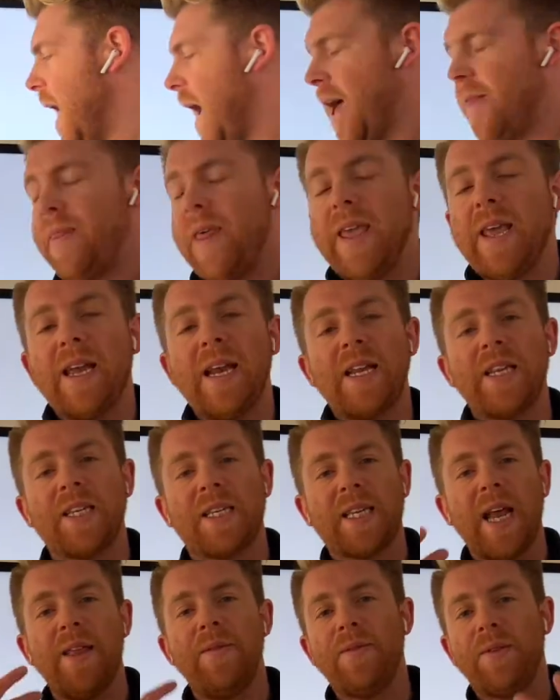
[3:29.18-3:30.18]
and they can
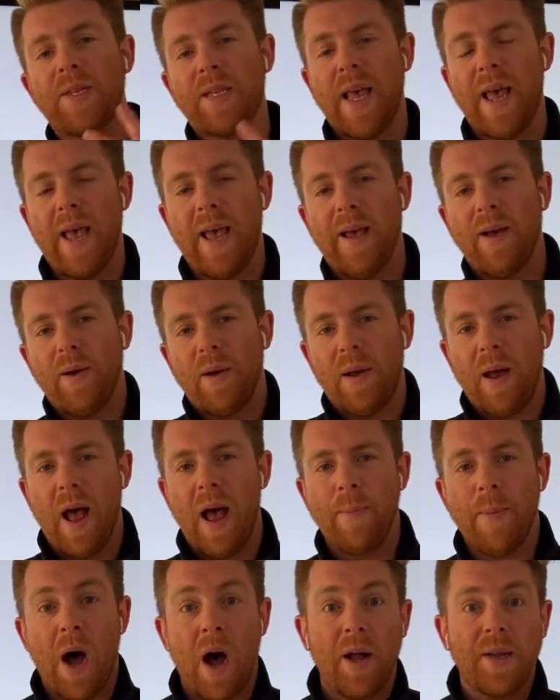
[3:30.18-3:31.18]
send their
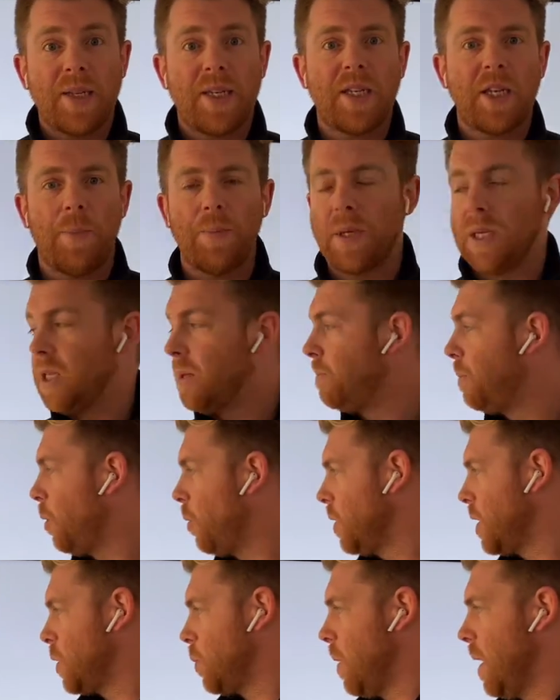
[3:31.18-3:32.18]
answers up to the
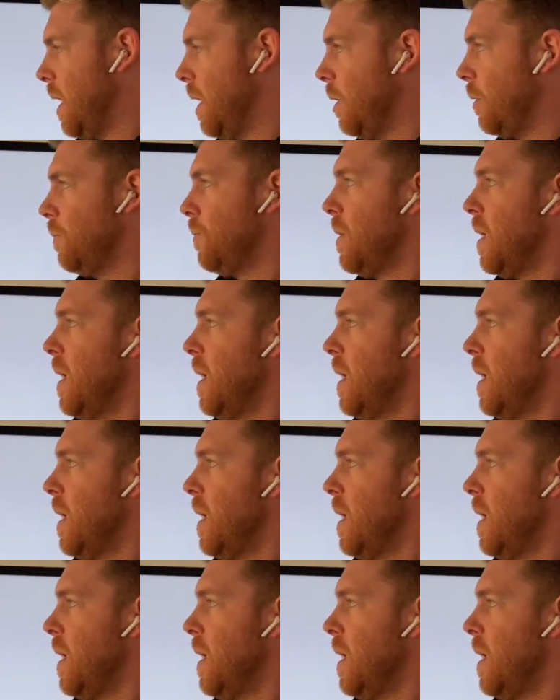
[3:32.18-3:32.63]
board as well.